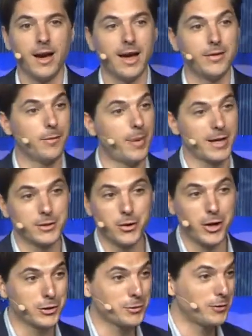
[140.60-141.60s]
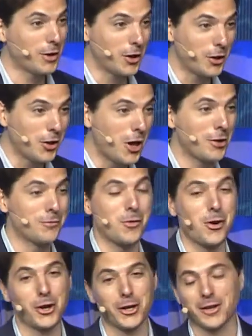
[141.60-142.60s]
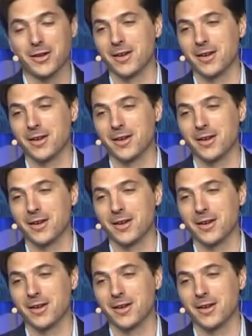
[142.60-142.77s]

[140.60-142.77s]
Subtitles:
In the past 2 years, we've done a lot of work,